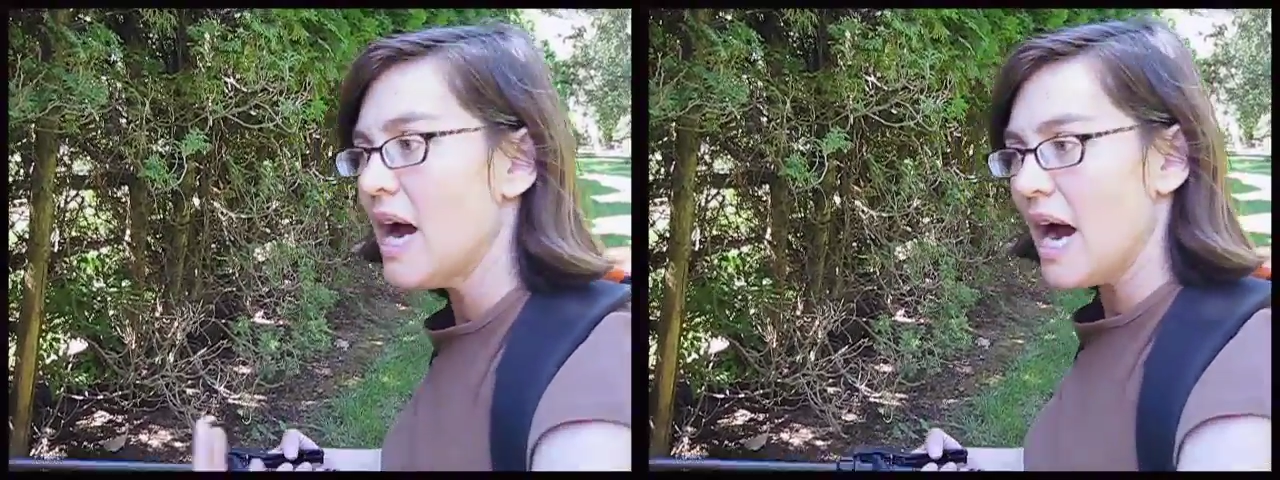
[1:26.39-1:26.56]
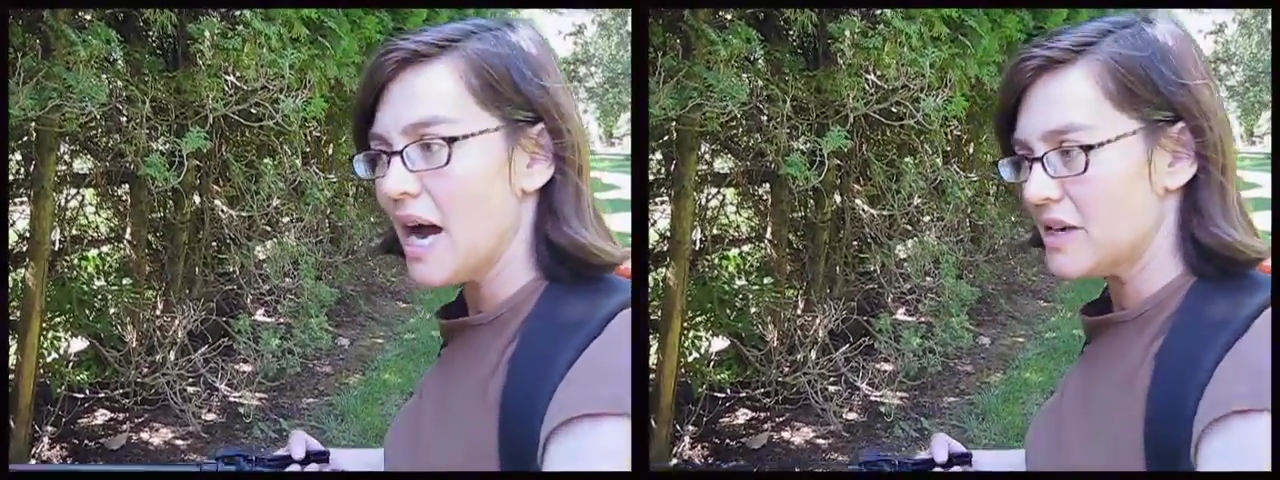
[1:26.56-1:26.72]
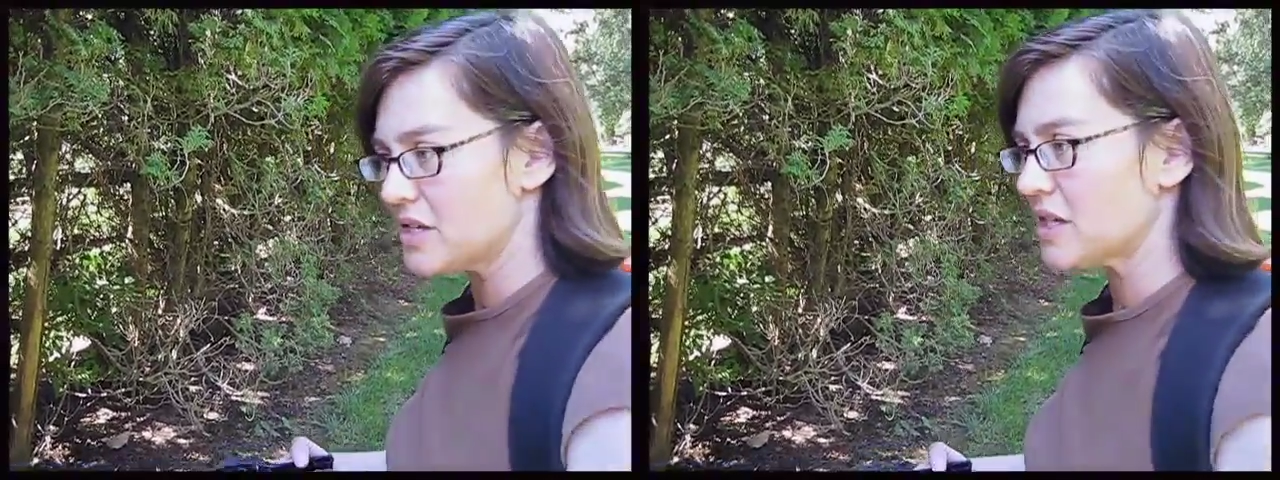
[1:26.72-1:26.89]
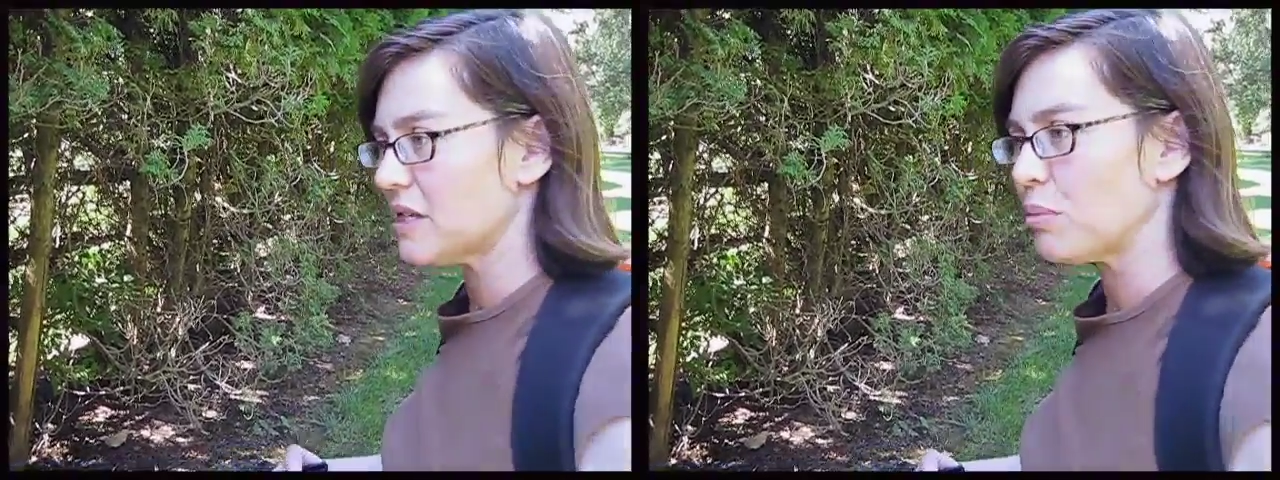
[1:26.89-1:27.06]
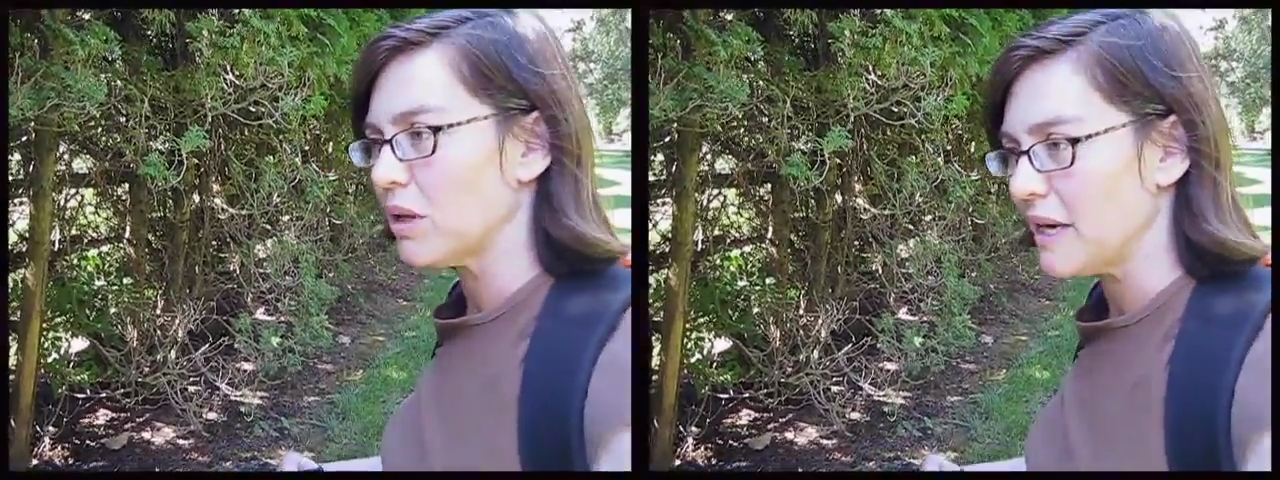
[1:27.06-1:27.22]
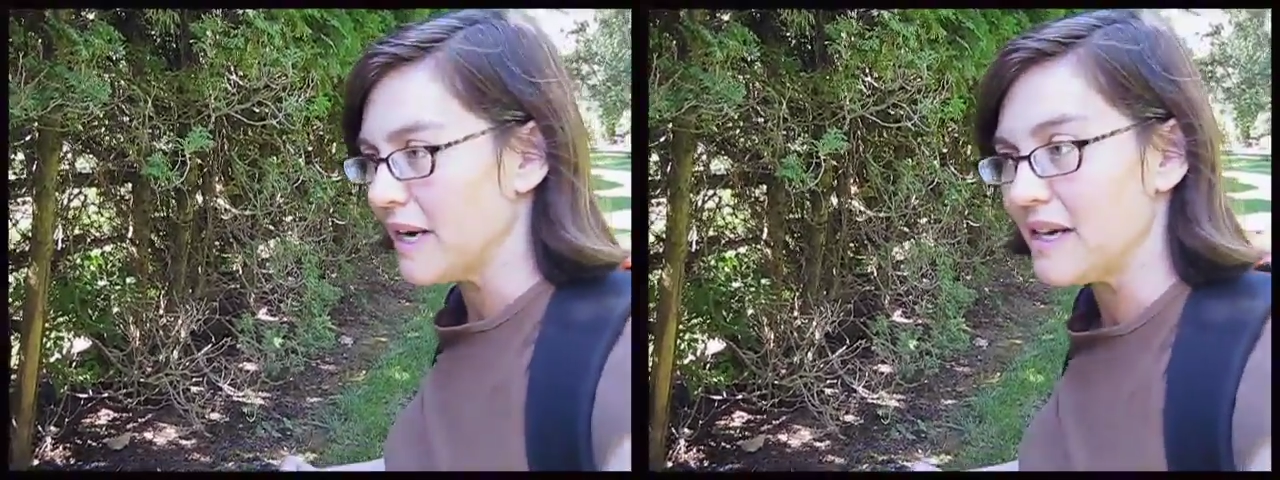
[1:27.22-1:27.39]
onto the
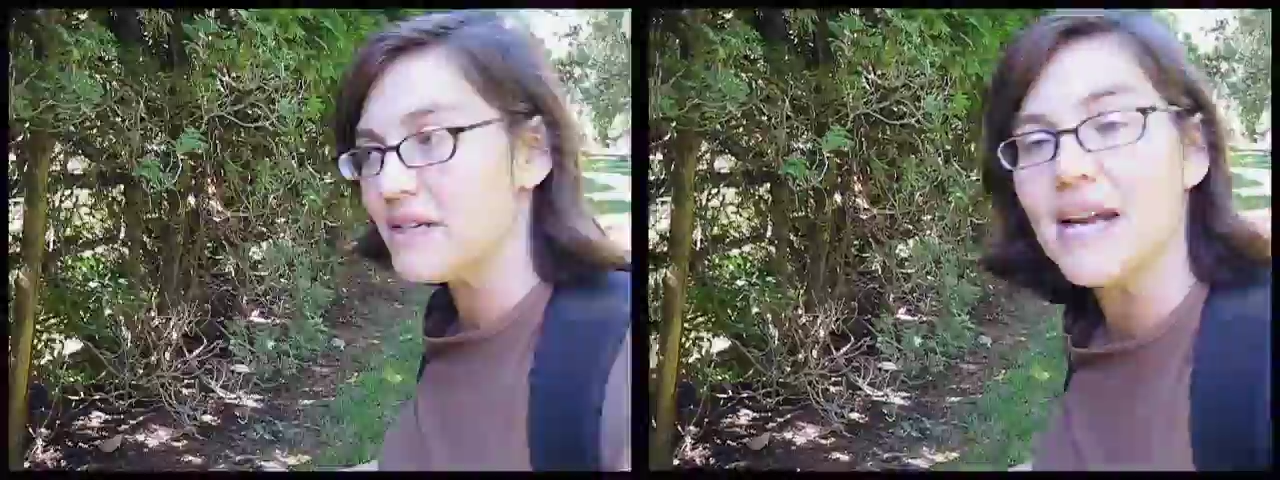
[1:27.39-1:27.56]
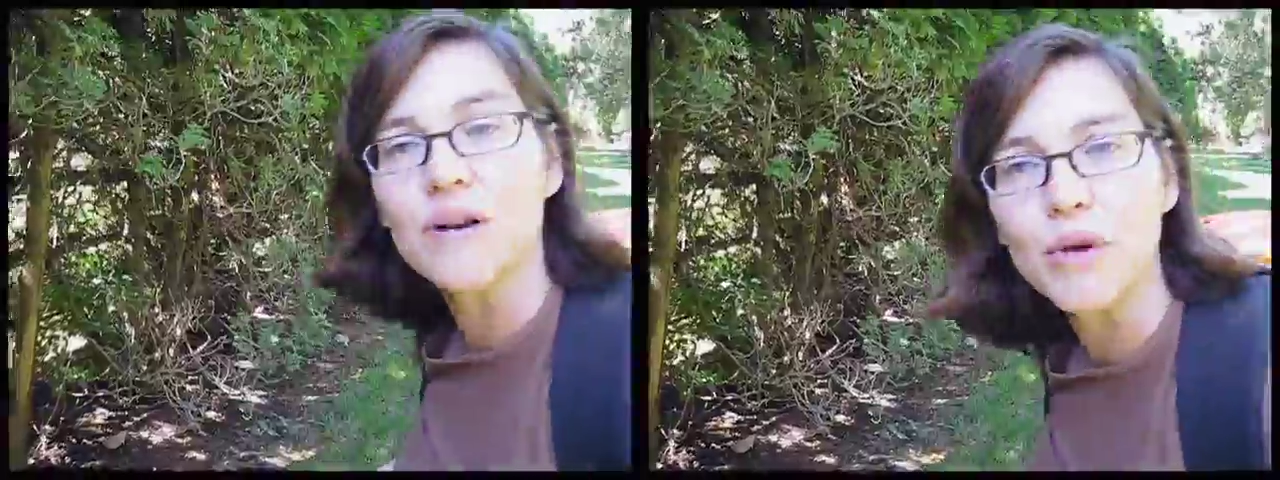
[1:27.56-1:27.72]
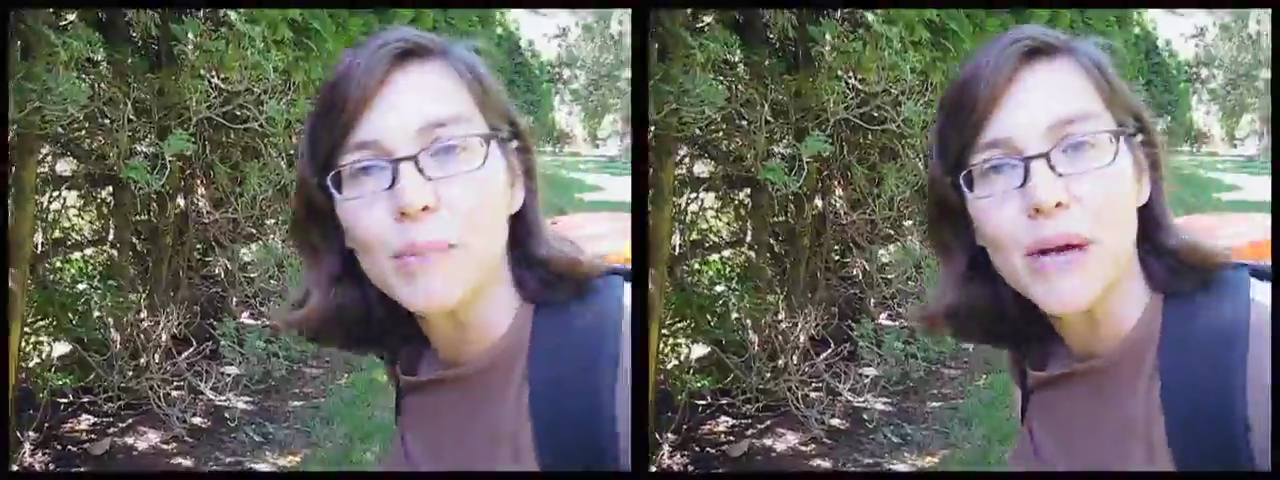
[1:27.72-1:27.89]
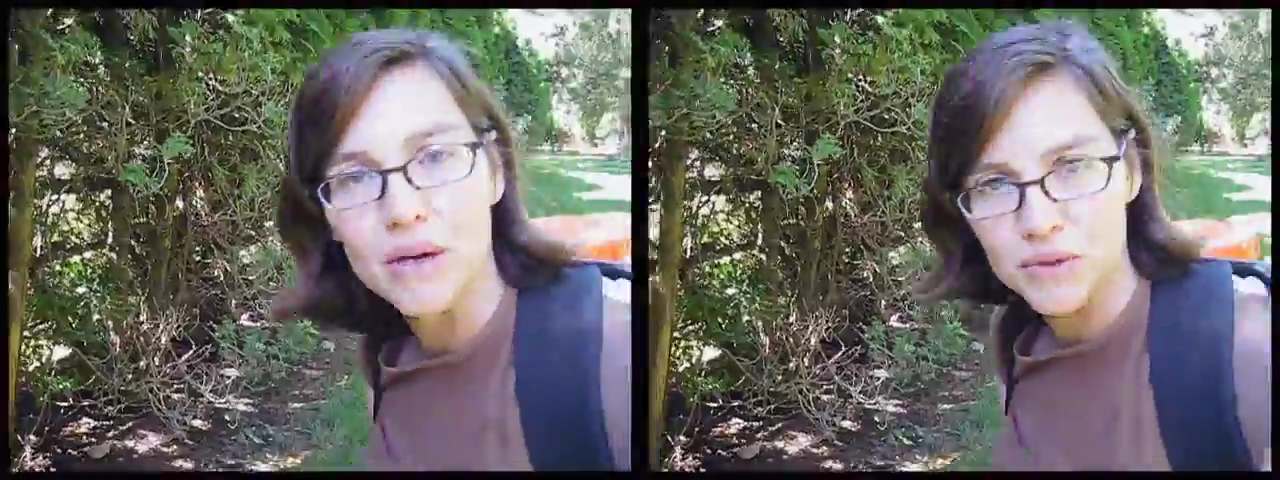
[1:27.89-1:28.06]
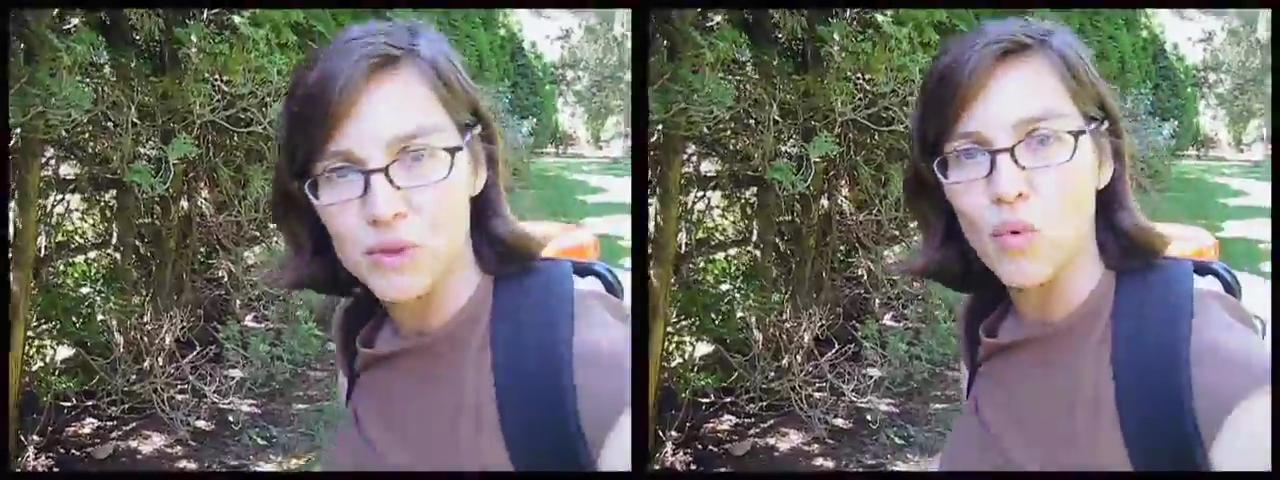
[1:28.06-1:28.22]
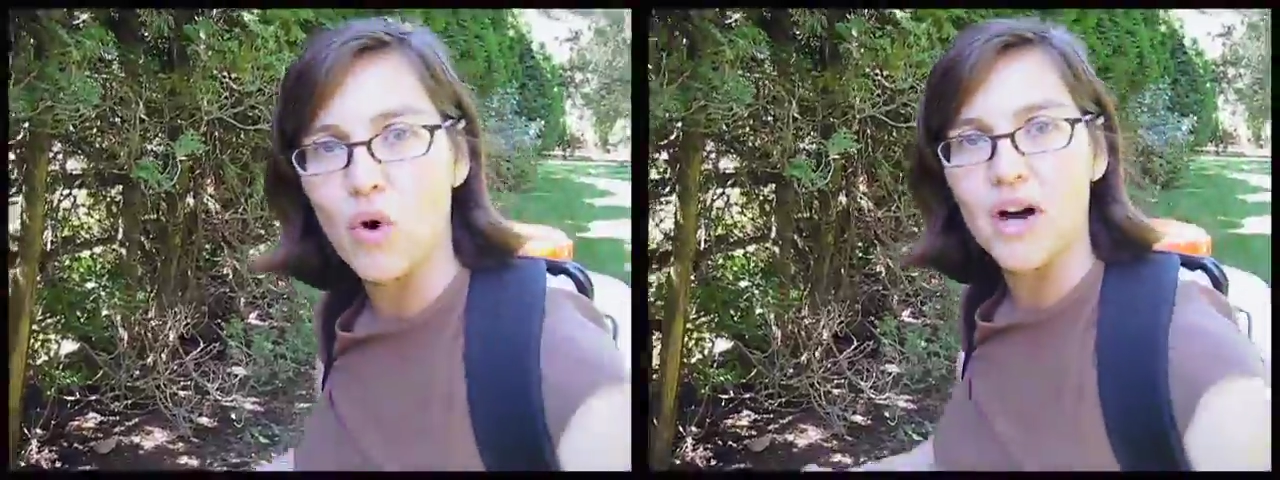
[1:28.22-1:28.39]
plant and
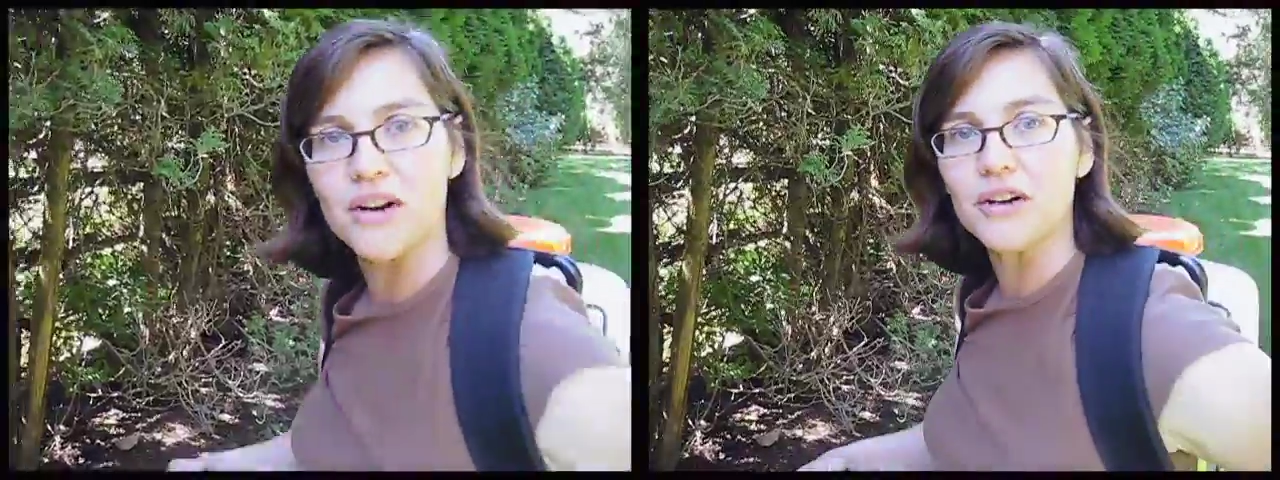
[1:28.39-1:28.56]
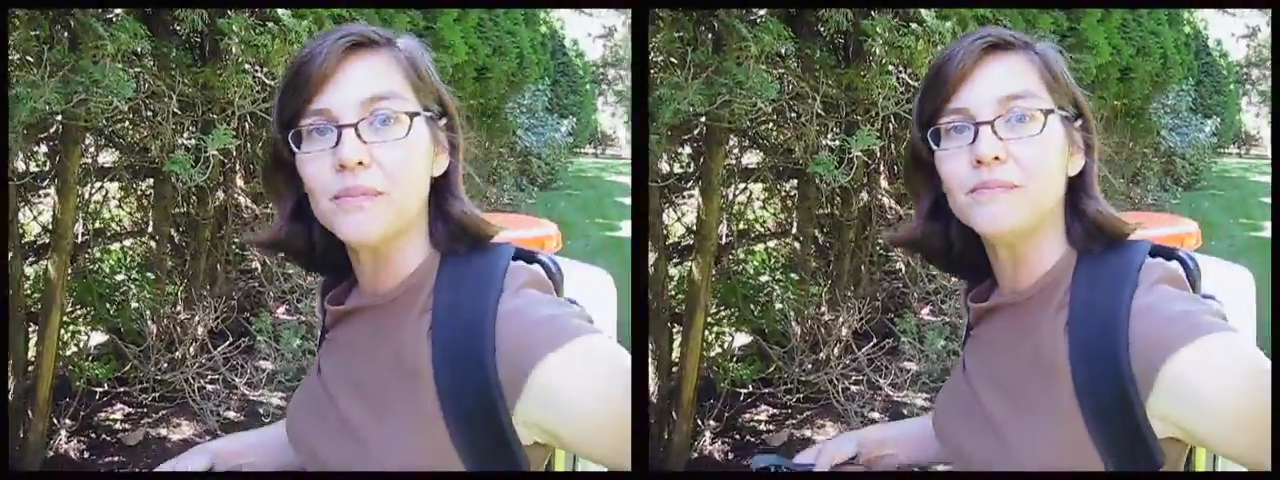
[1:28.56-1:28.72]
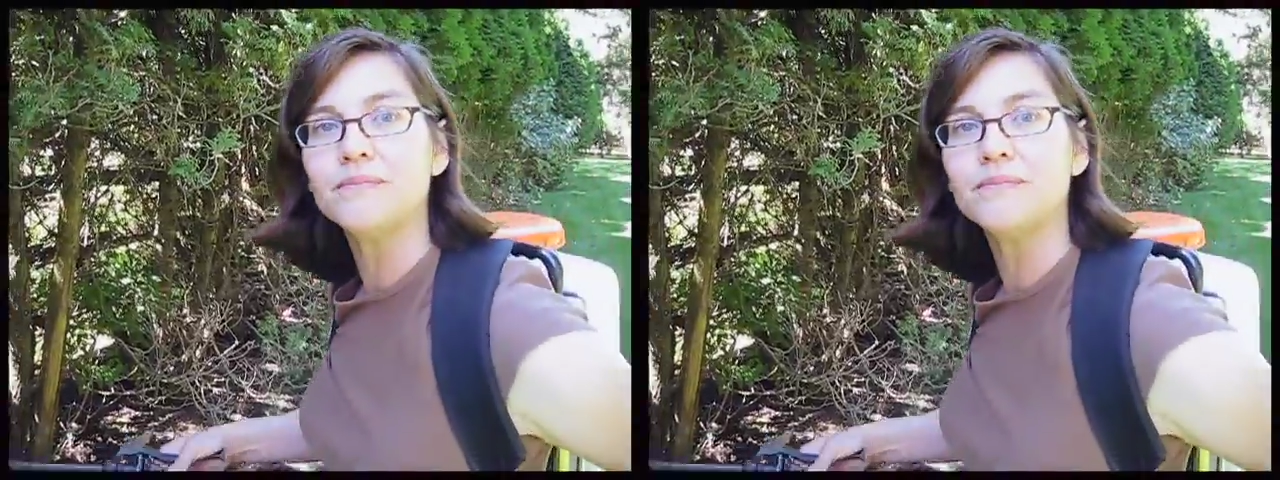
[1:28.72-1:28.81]
repels water.